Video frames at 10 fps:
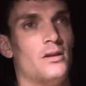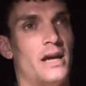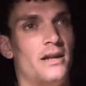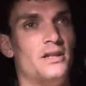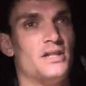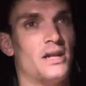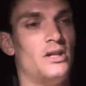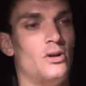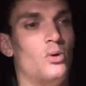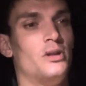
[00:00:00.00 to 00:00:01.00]
that is like
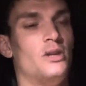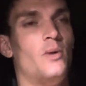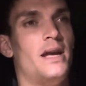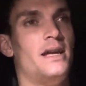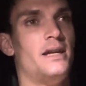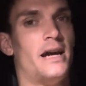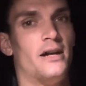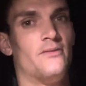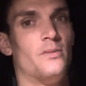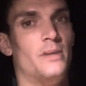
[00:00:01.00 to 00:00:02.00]
the only way
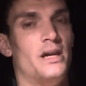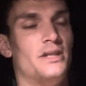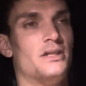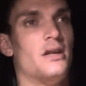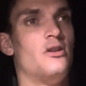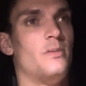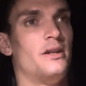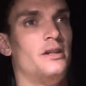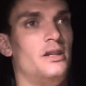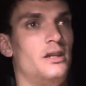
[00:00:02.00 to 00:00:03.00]
out of the mess that
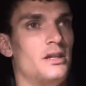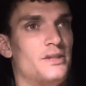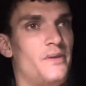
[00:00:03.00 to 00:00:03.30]
humanity has